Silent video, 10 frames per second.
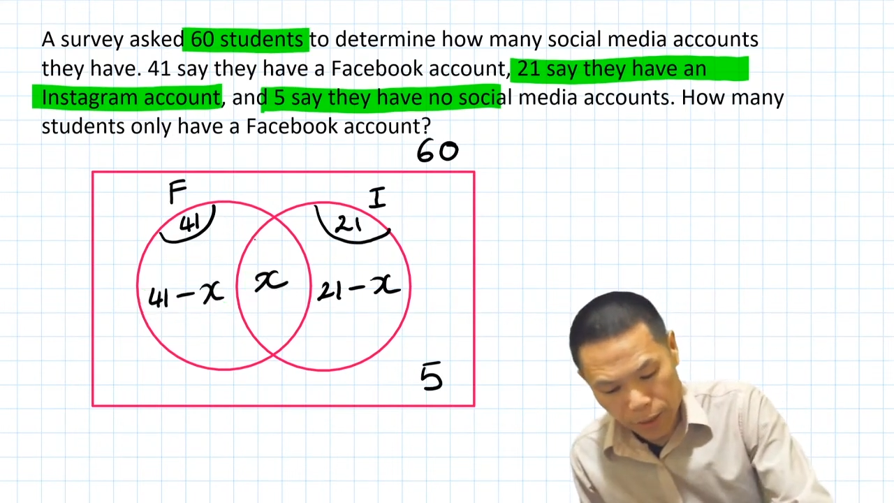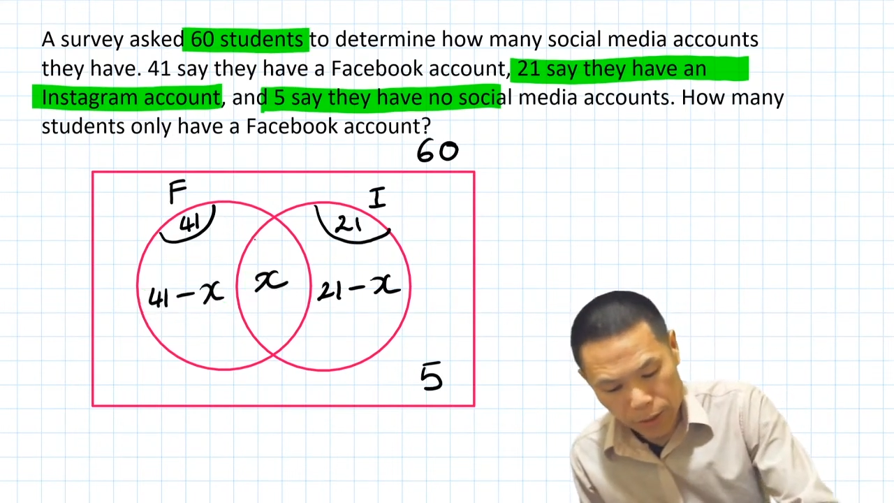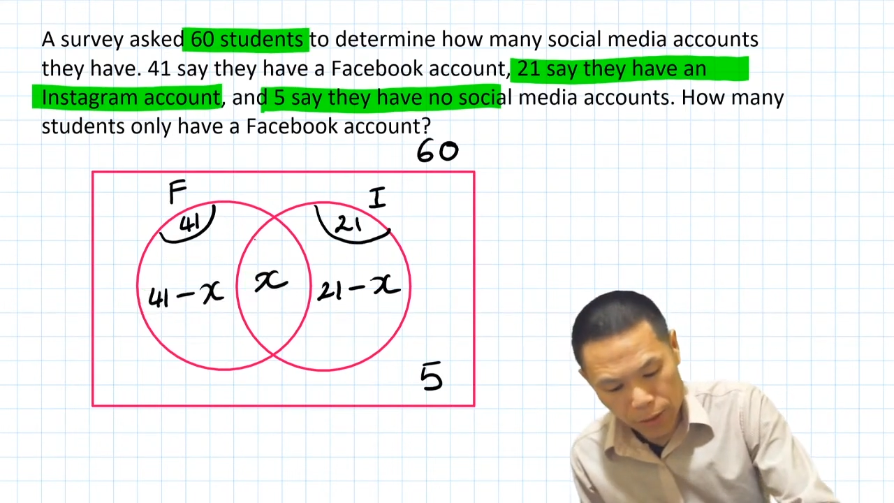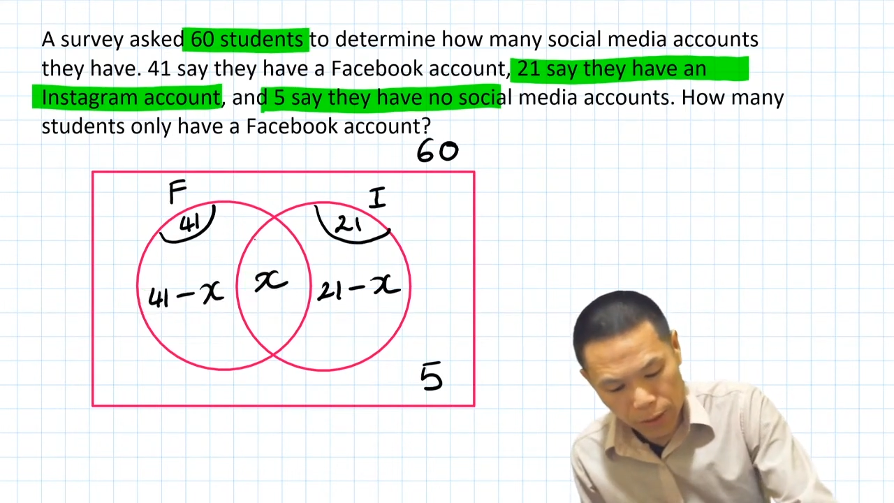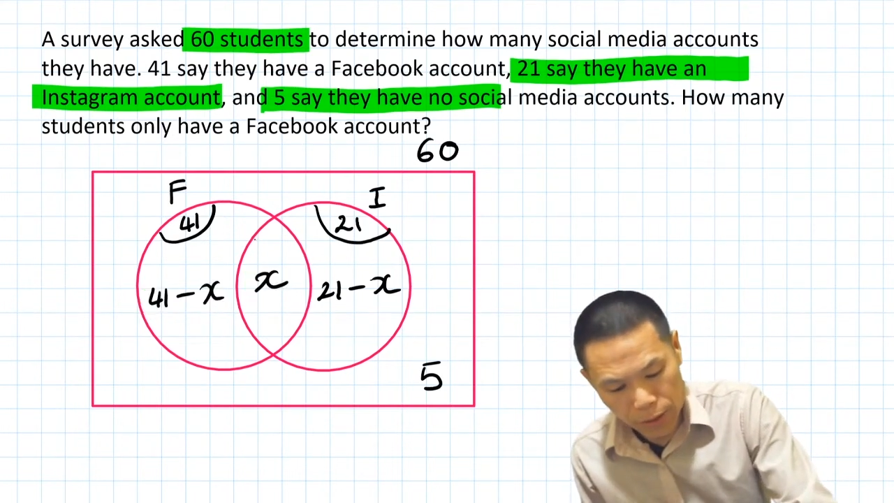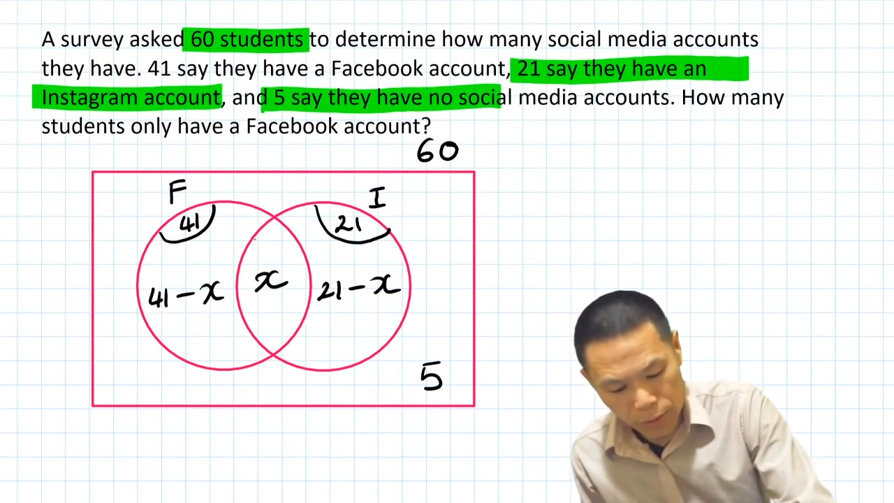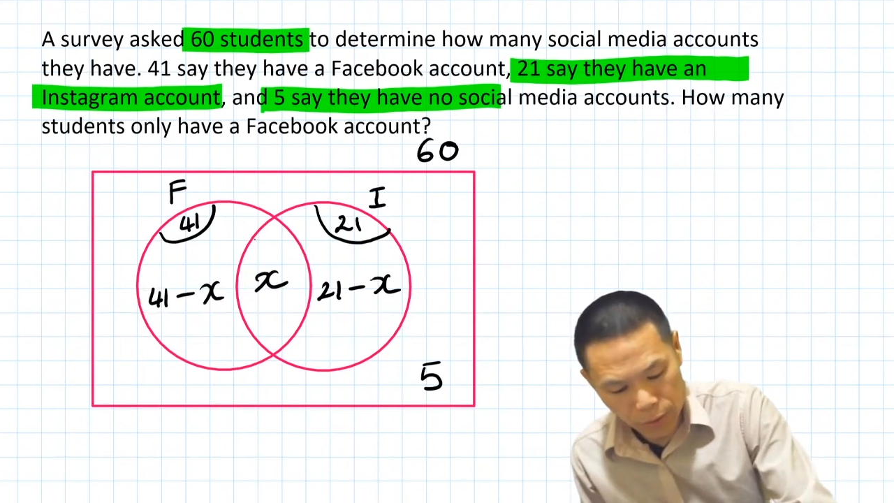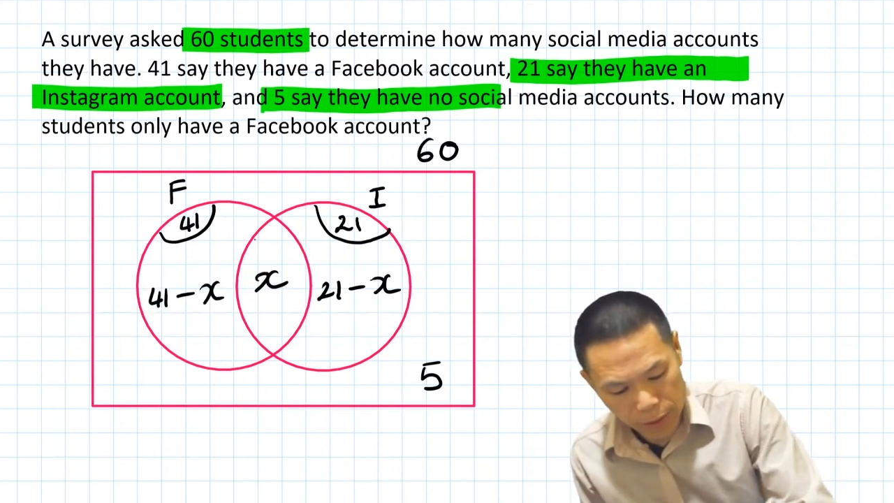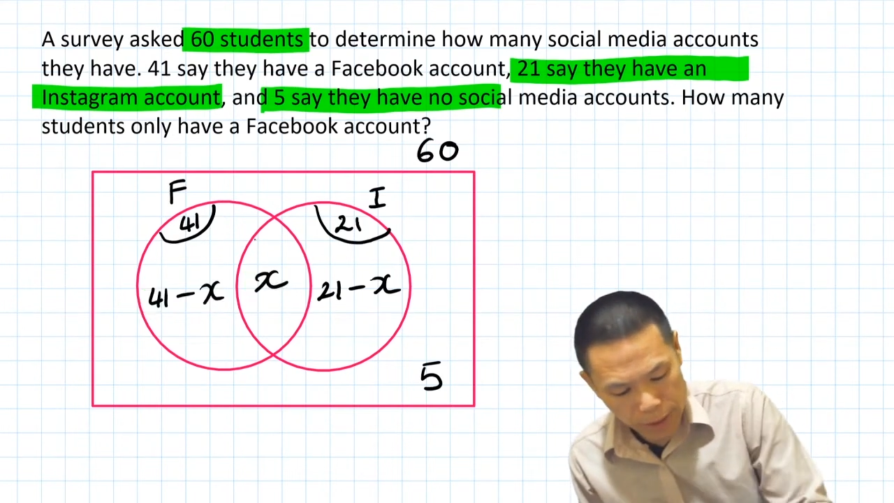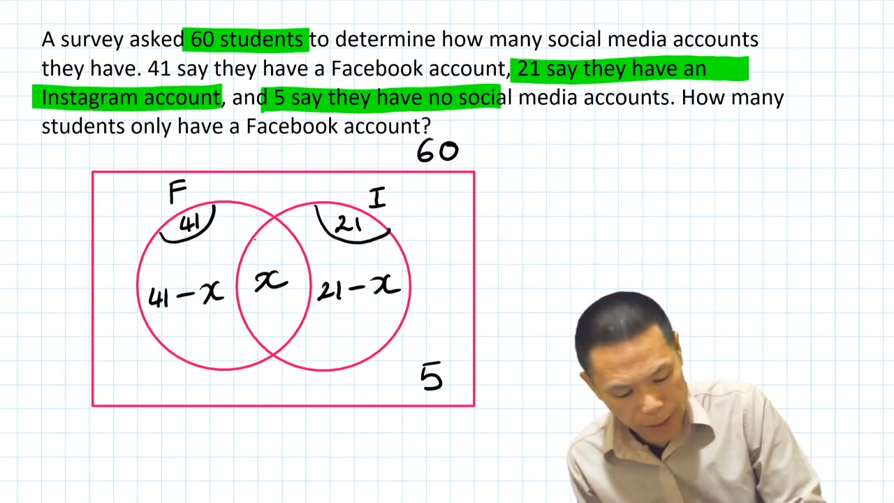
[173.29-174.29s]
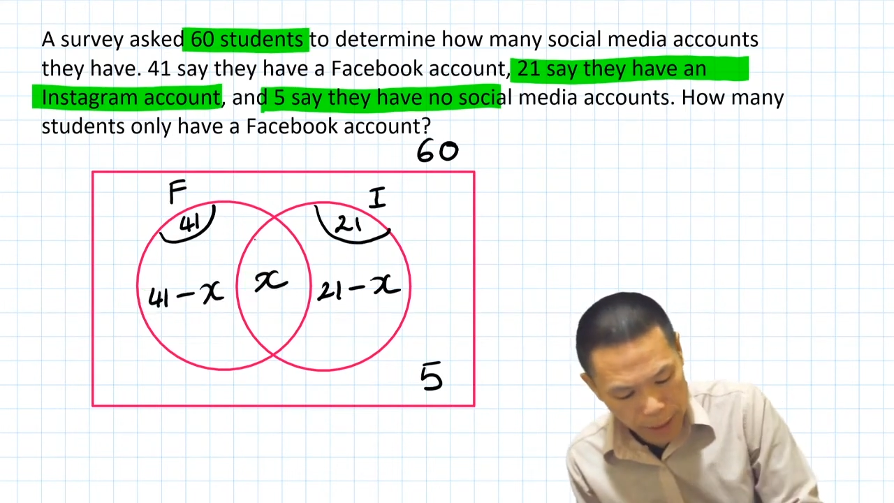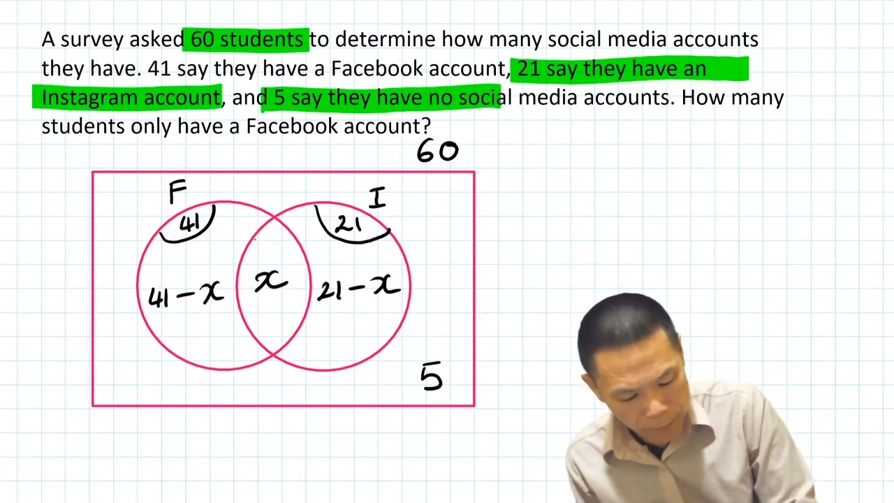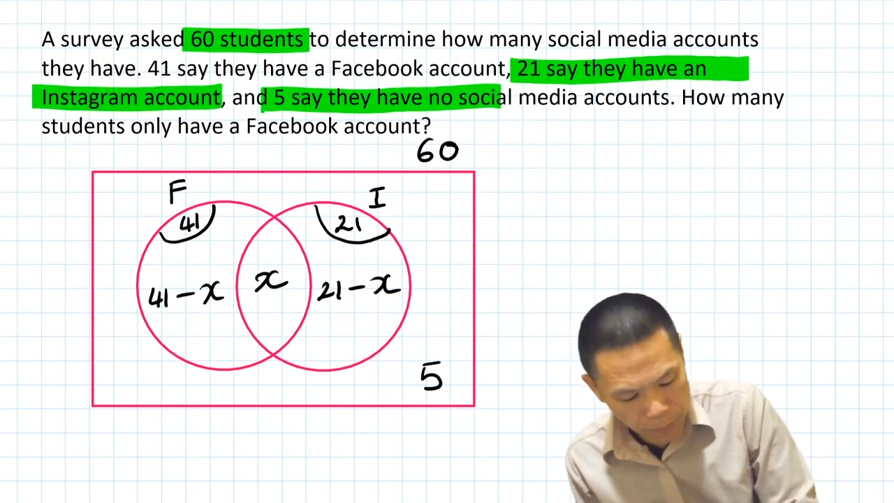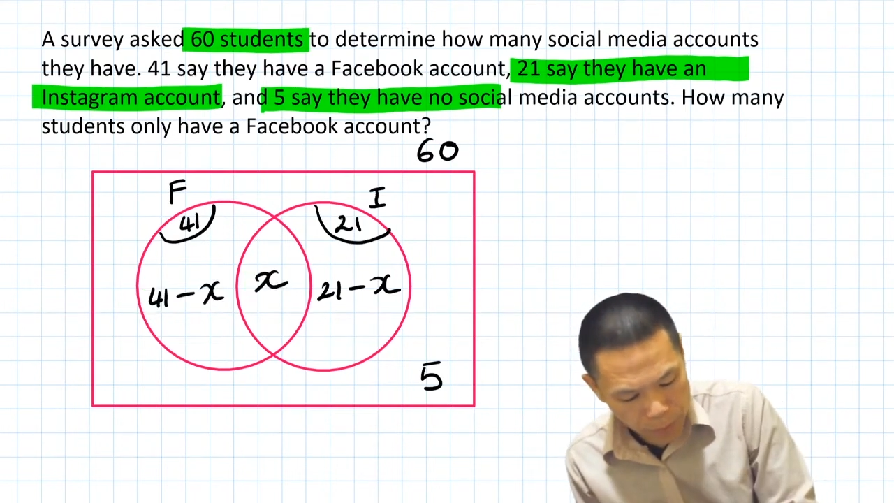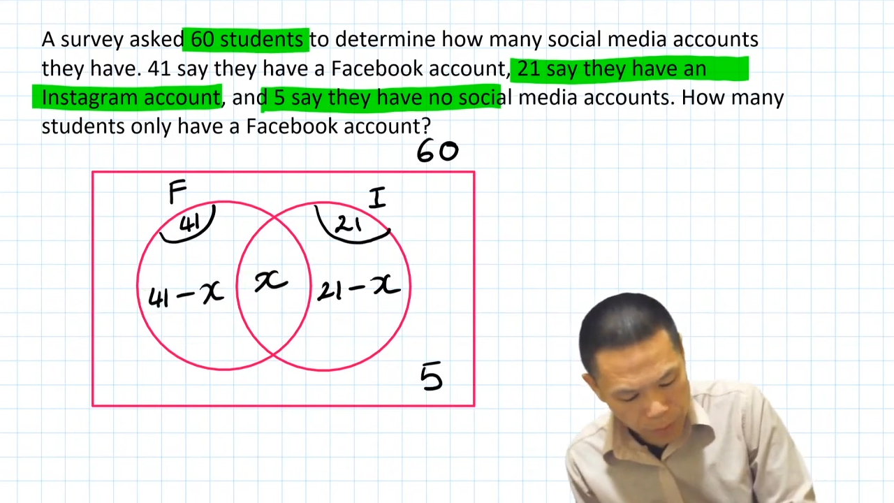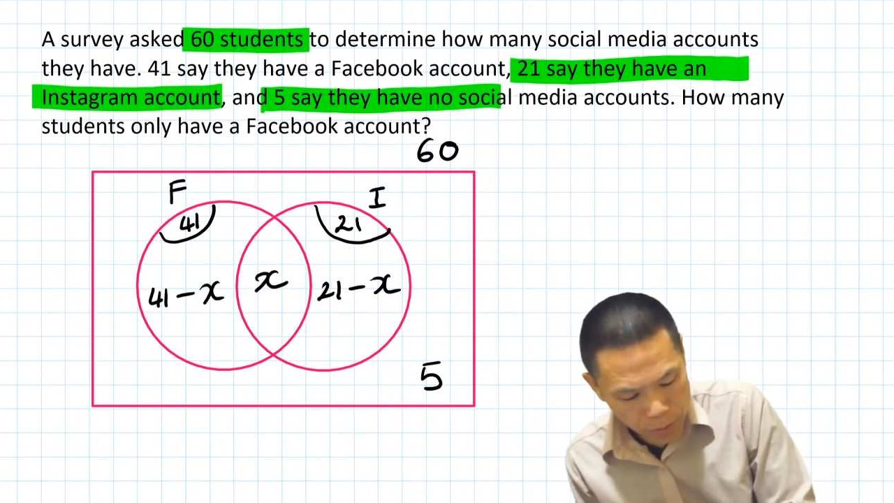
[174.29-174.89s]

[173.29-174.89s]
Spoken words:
So I just write this down.